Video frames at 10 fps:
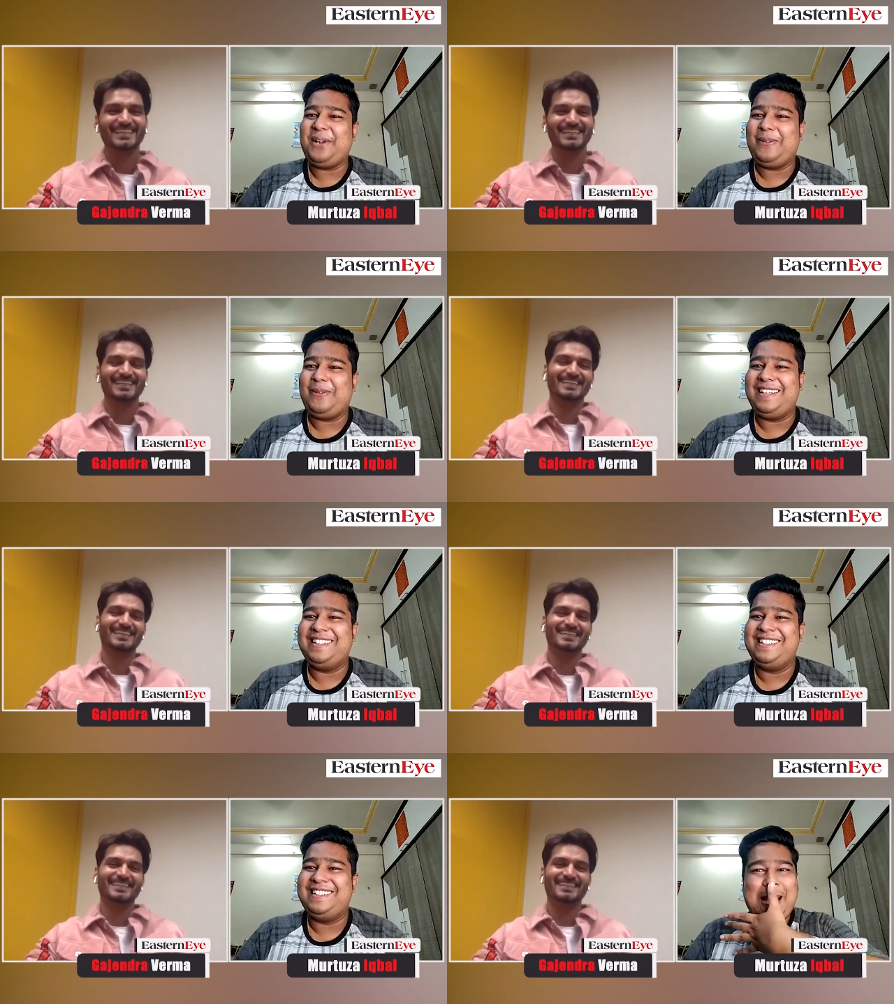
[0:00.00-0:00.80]
Speaker 1: good. So I
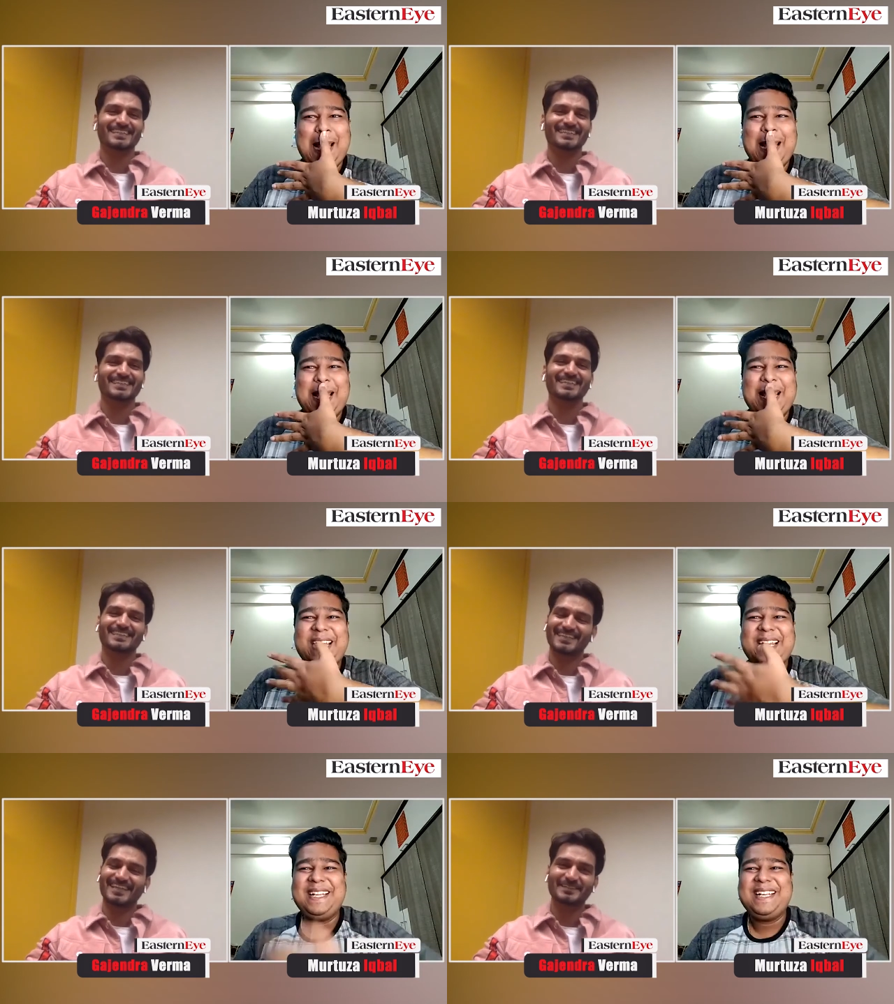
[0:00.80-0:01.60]
like that one.
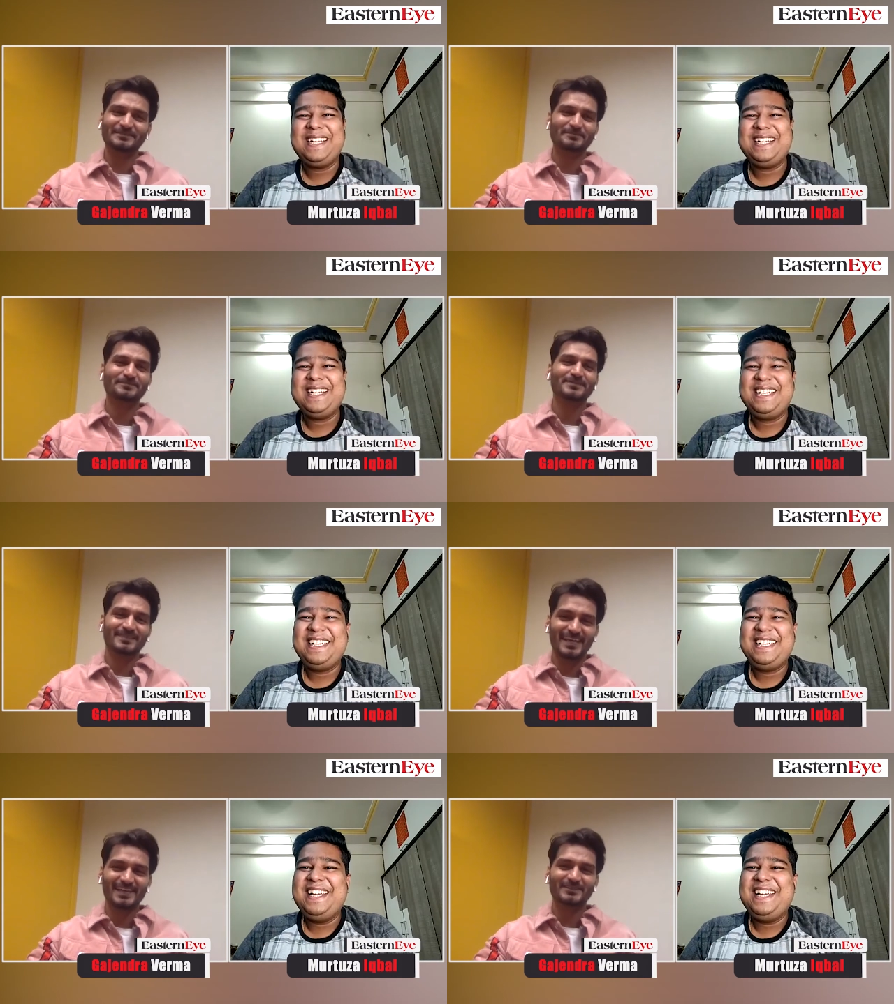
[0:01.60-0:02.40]
Okay.
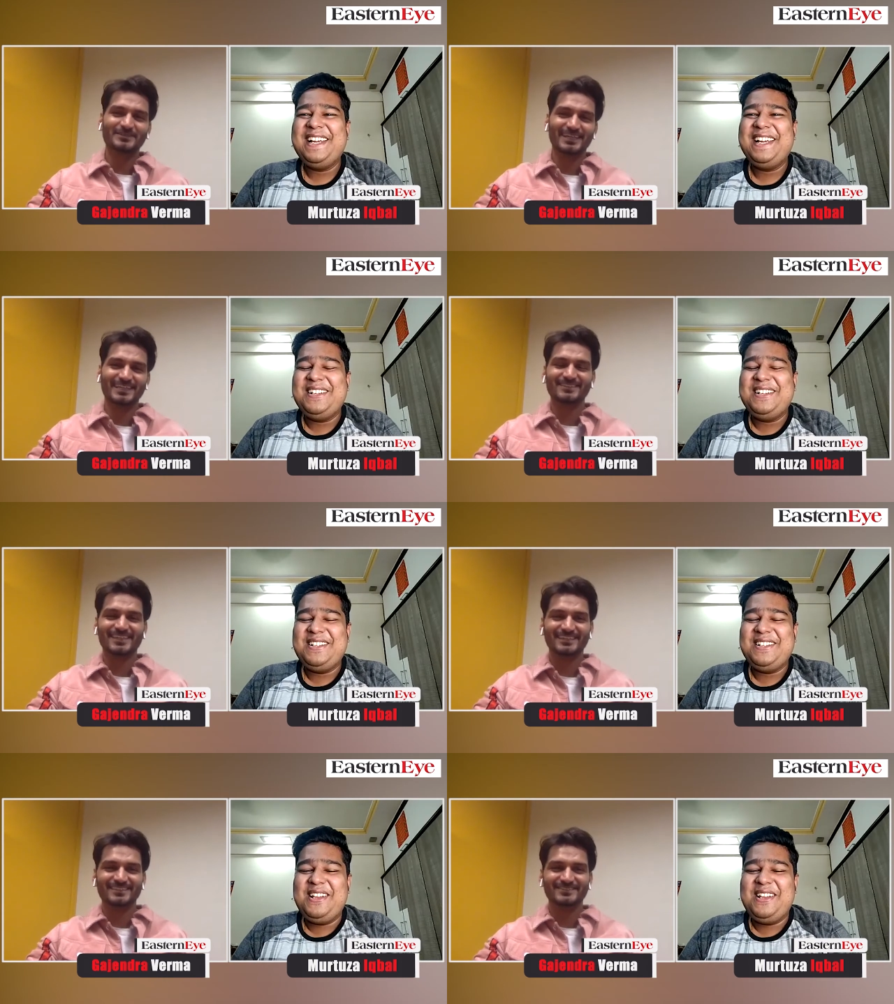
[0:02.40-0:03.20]
Speaker 2: Thank you, thank you,
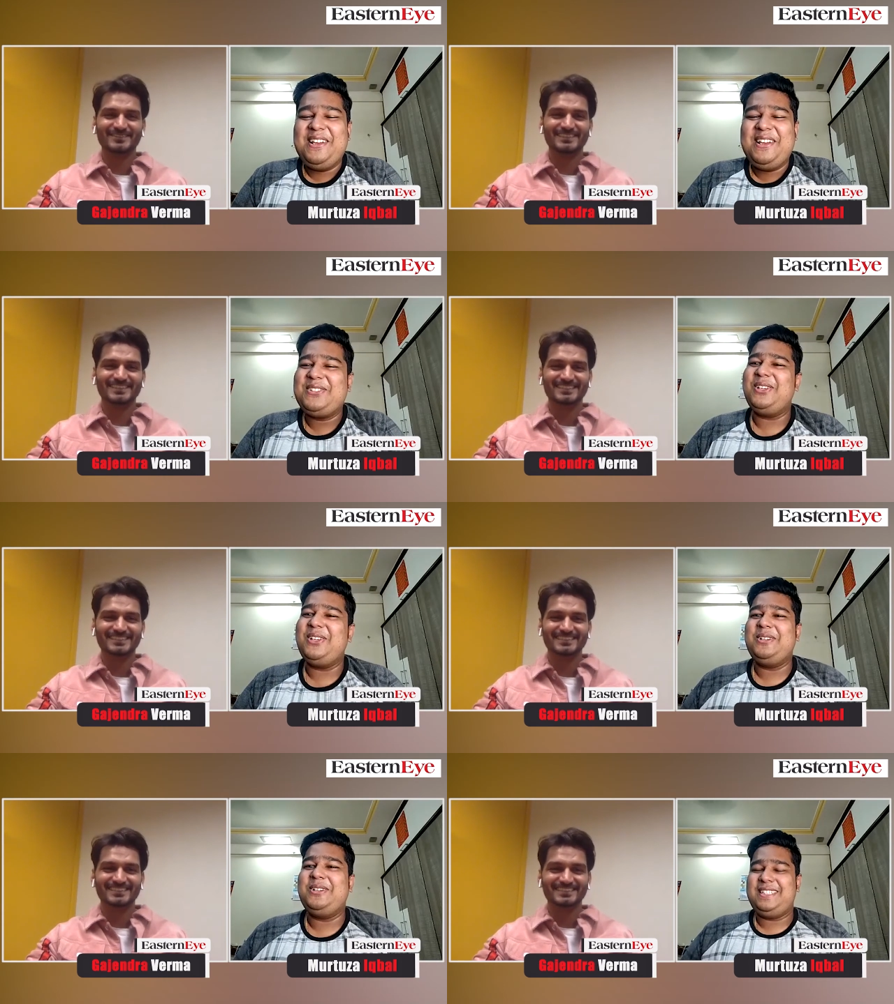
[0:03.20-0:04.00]
thank you so much.
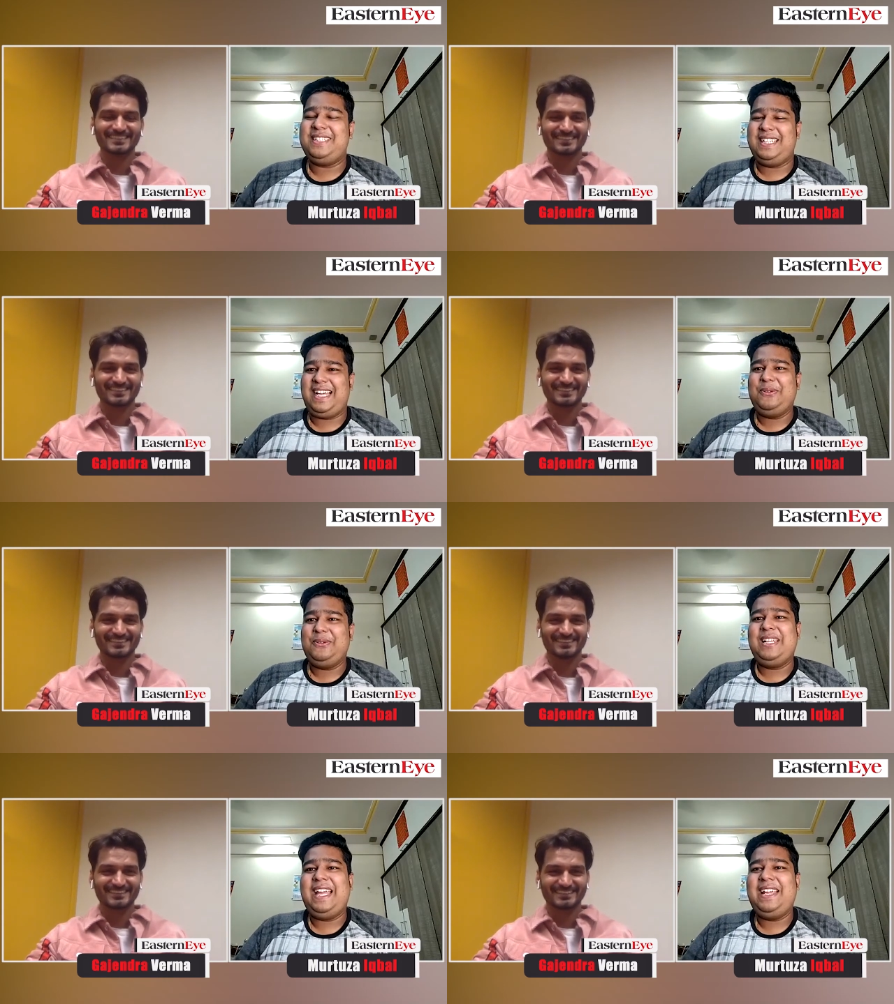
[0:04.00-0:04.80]
Speaker 1: So you
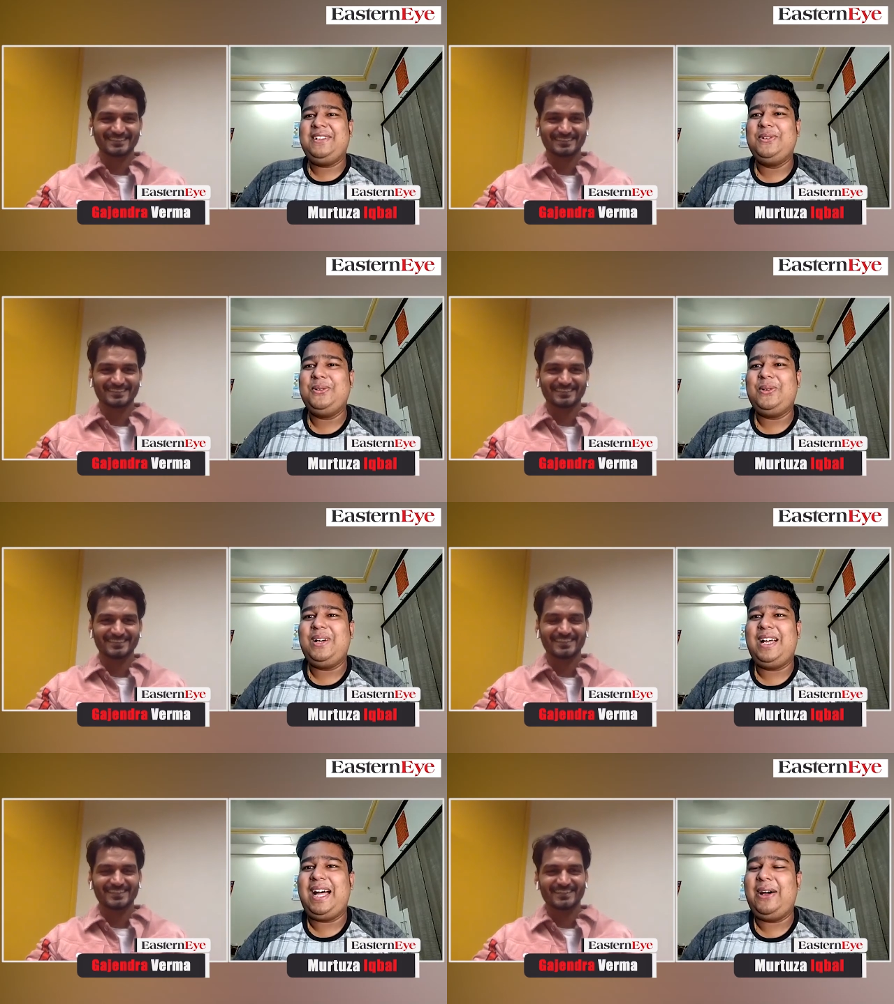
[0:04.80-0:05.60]
know, I would
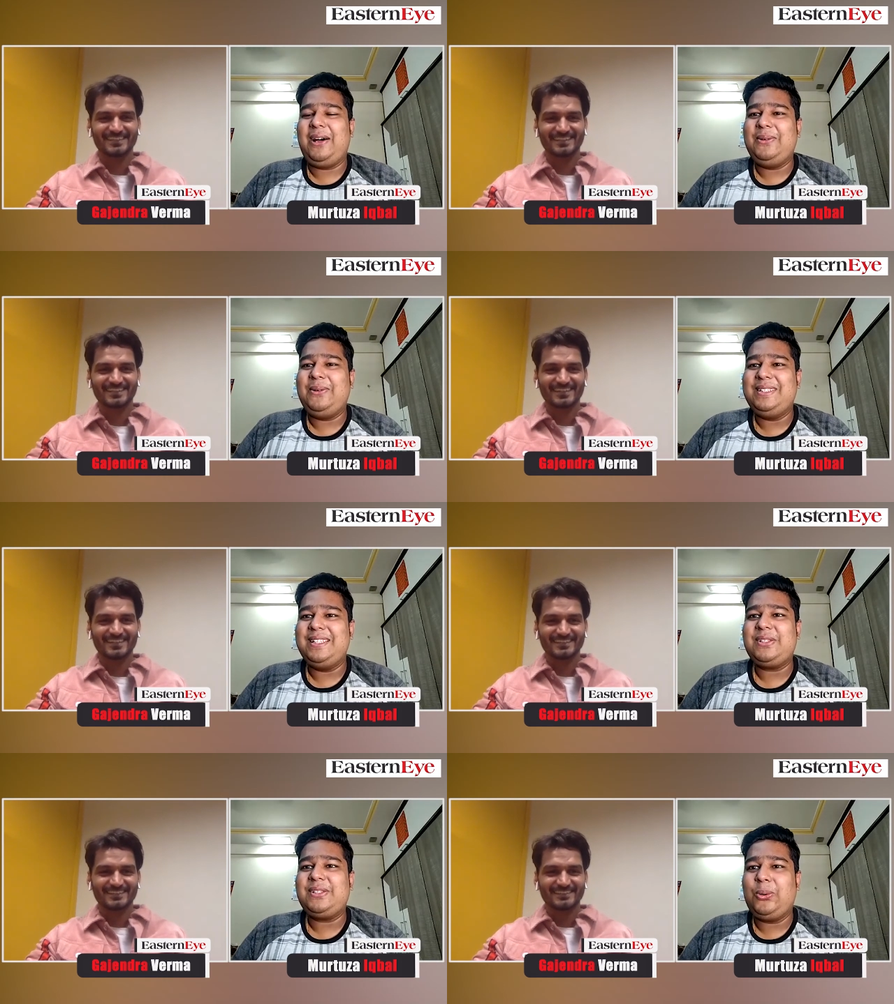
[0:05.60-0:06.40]
like to know how
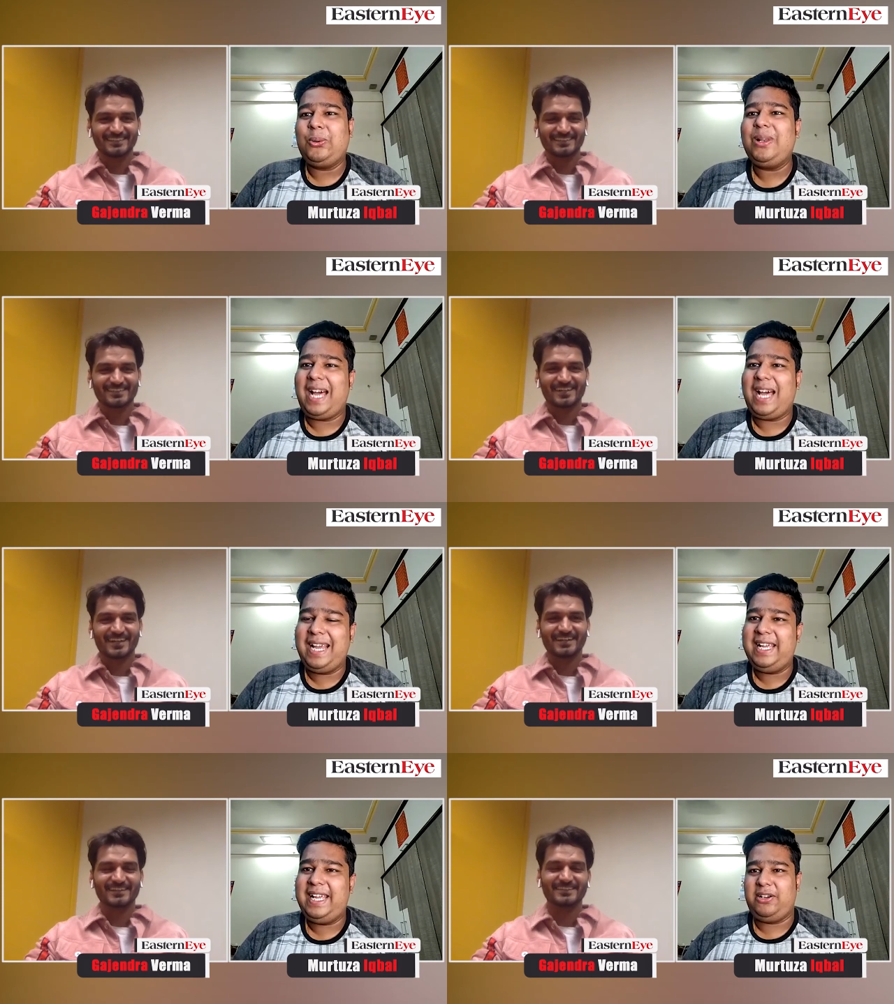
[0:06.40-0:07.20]
this whole
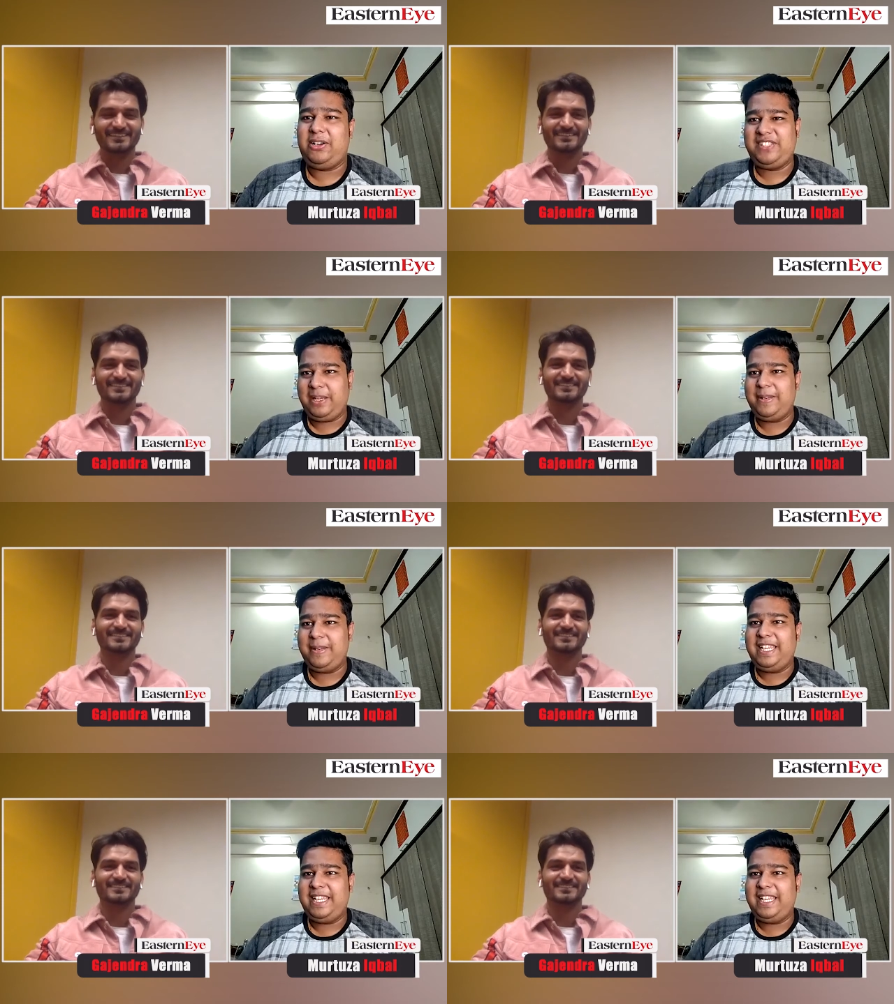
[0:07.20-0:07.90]
idea of Summary